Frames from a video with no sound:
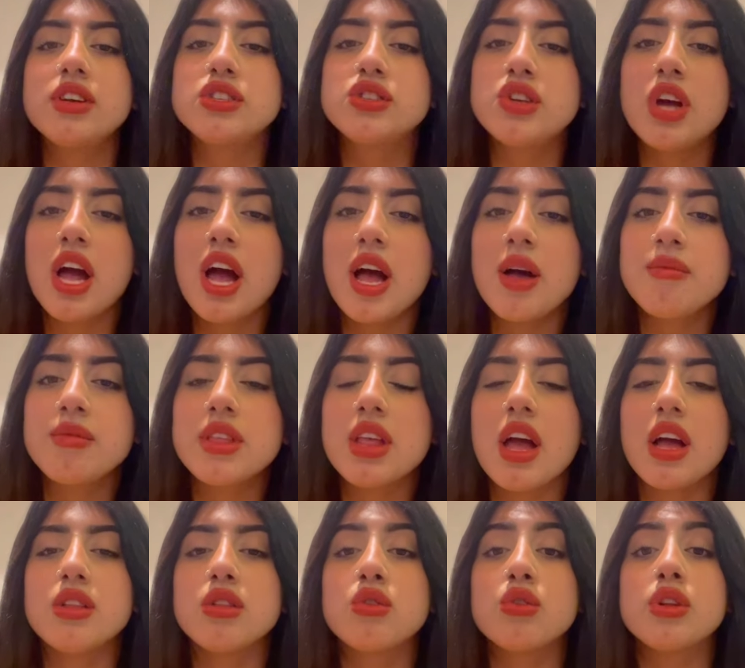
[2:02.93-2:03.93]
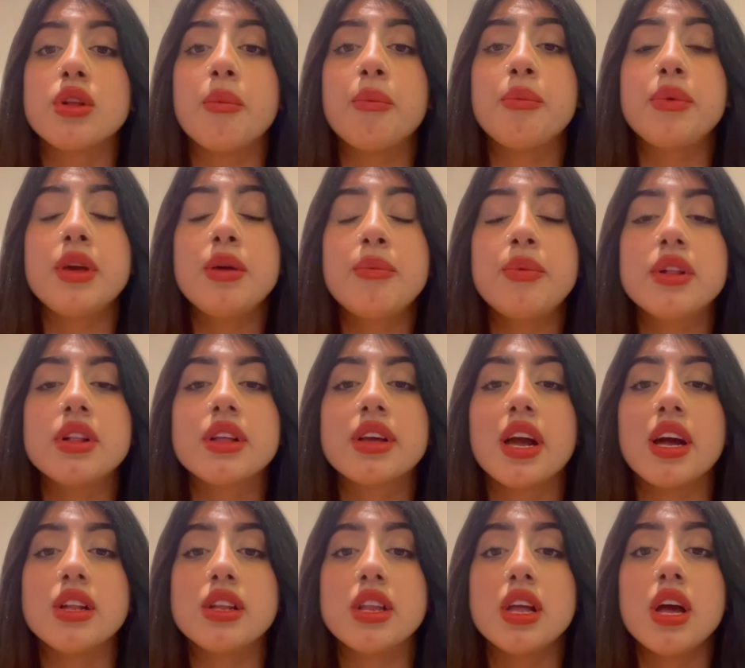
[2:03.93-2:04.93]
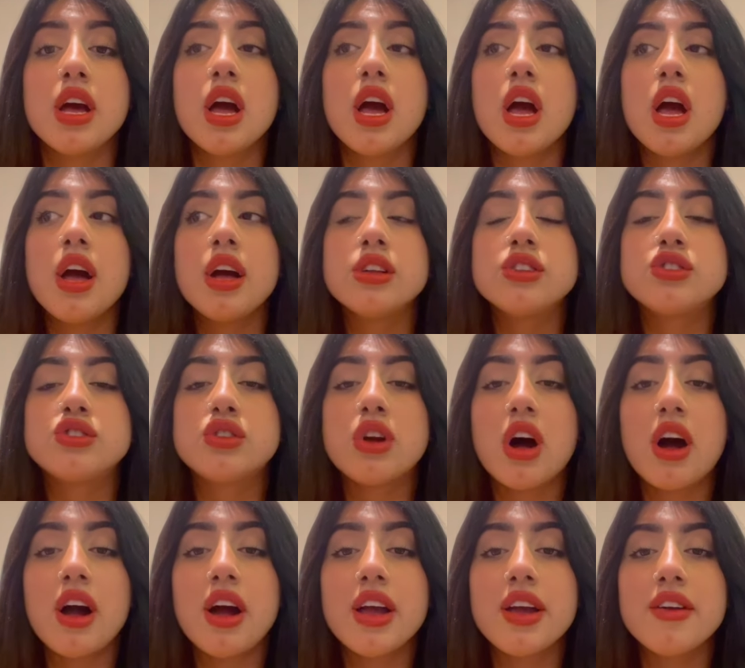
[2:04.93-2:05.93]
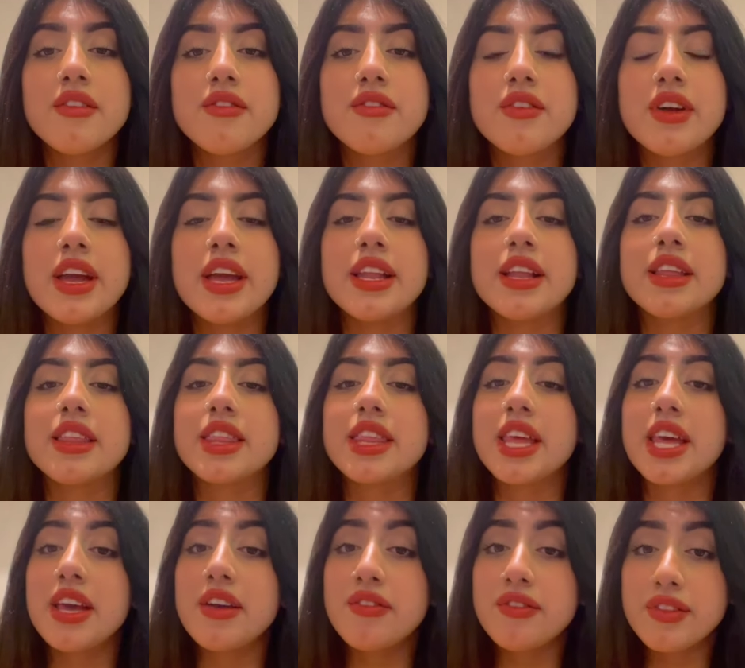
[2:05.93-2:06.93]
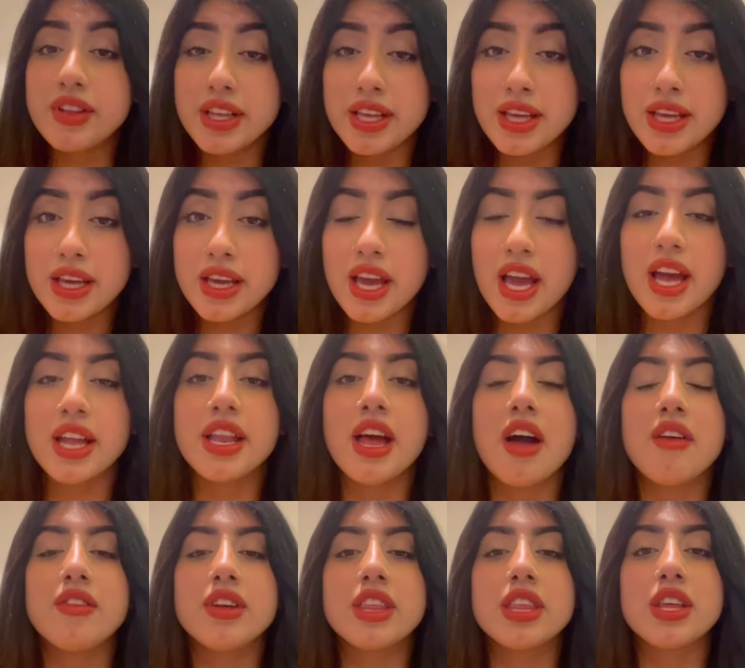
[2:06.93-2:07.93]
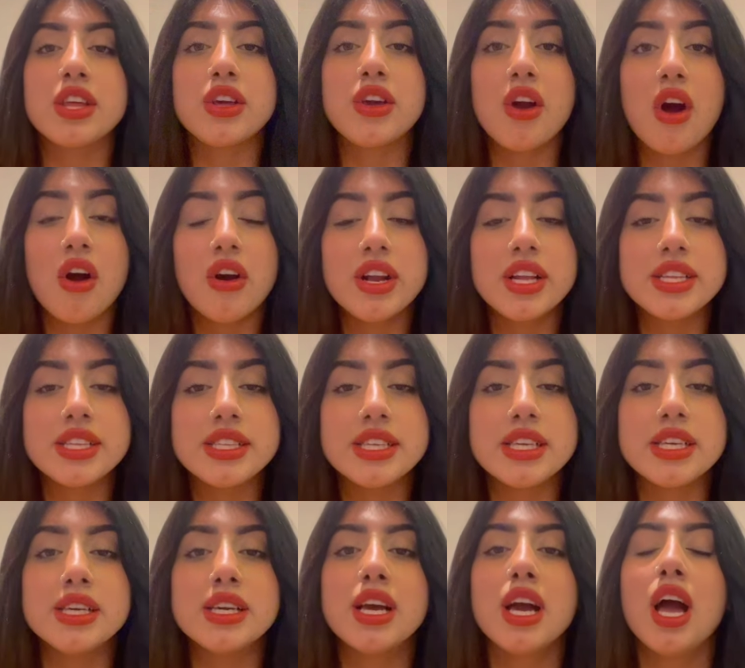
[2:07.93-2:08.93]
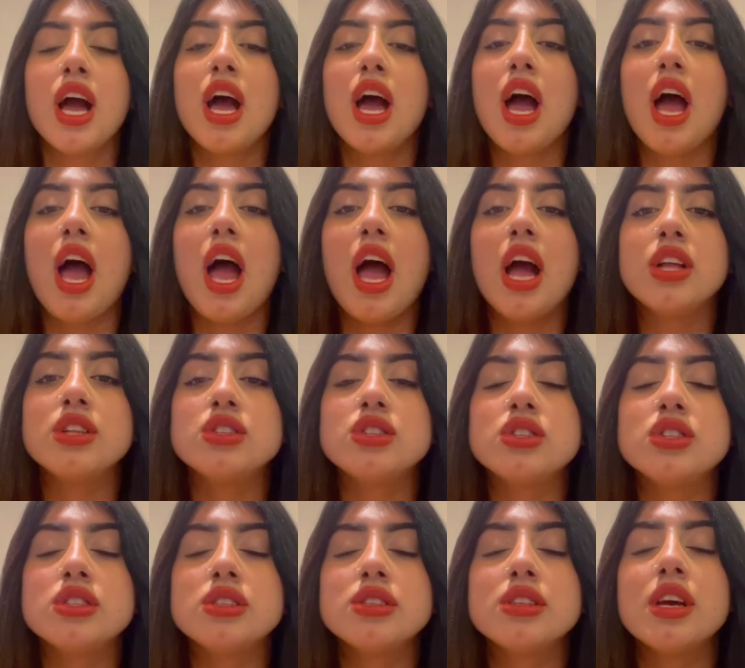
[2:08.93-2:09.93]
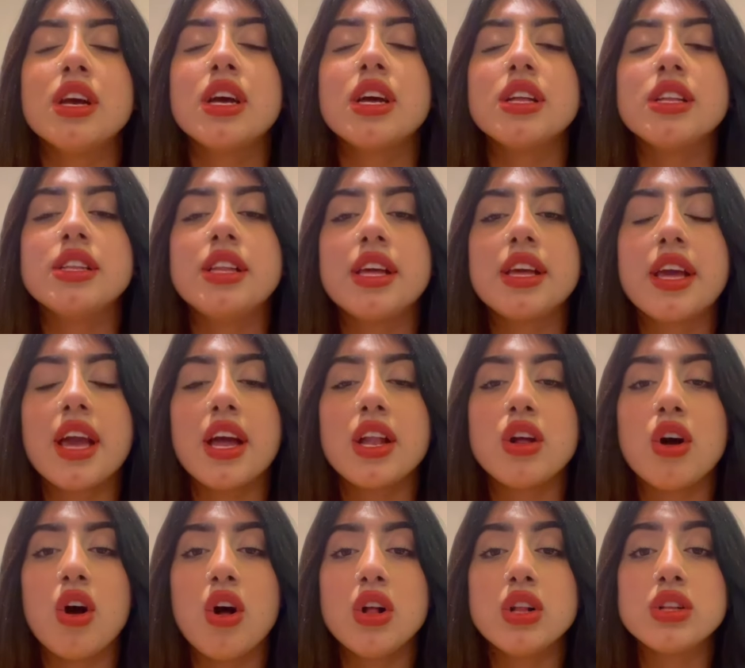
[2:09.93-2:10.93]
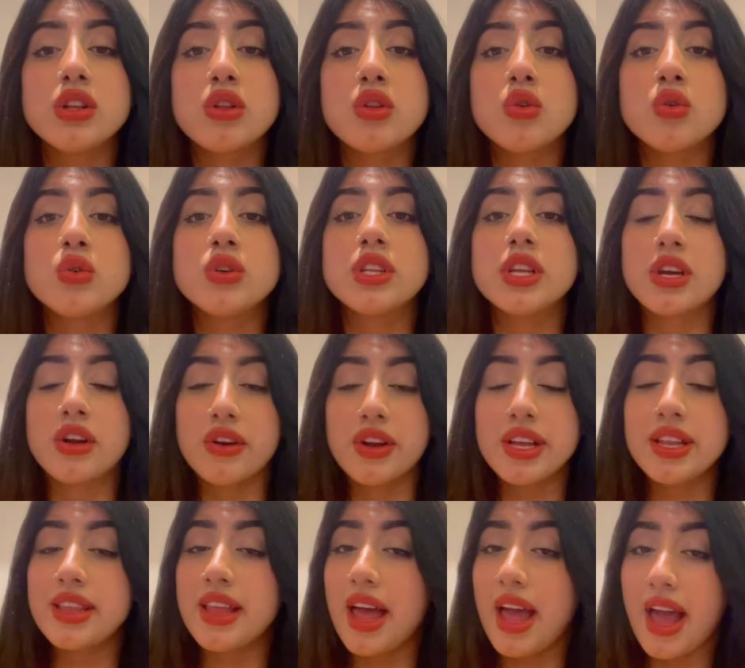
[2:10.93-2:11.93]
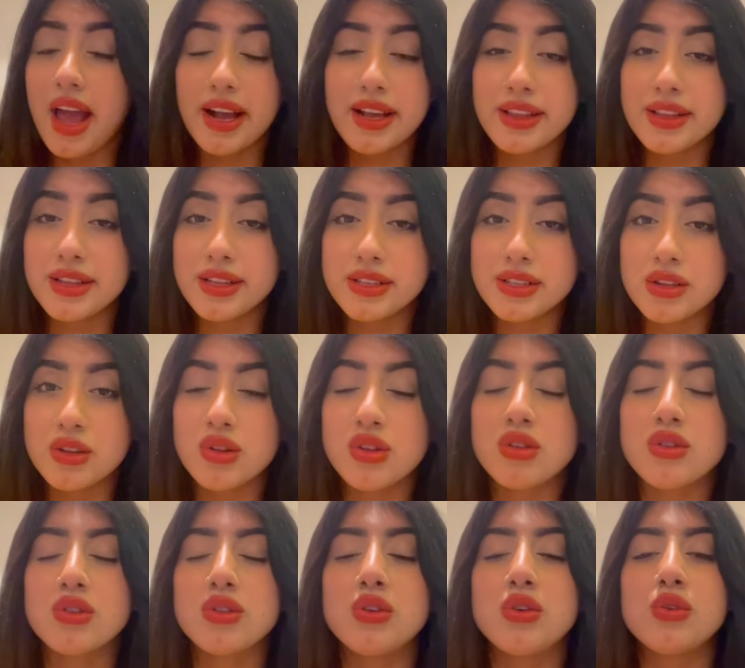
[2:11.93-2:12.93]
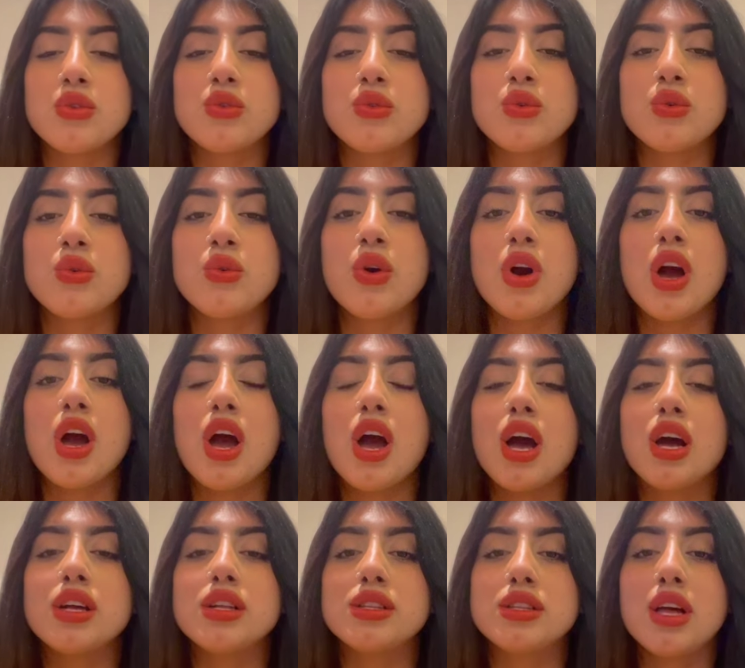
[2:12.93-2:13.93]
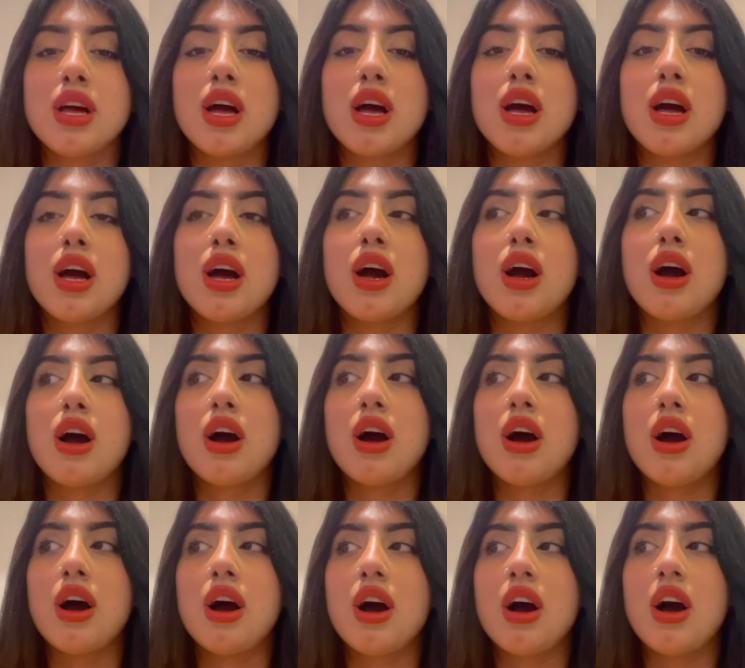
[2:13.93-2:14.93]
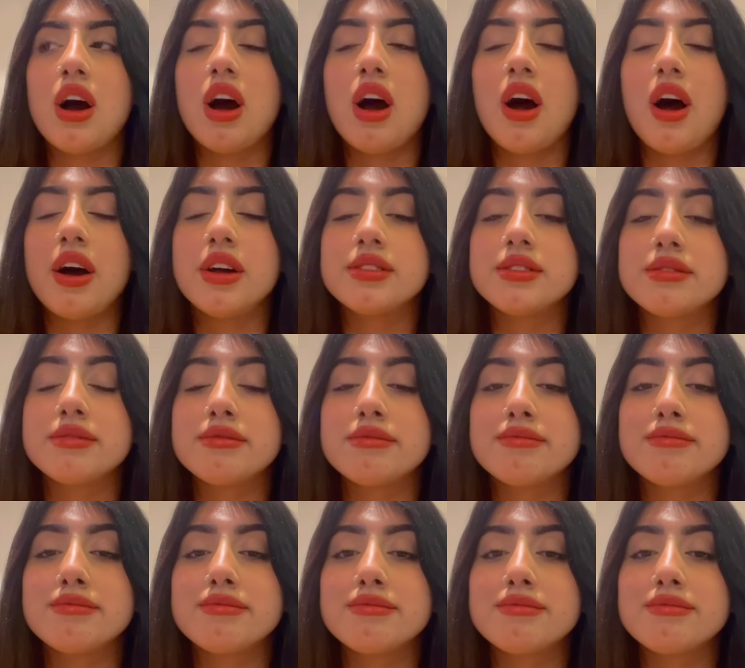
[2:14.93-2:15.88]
jams, and so the people can drive in a safety and have a security, and they can also decrease the accidents due to the un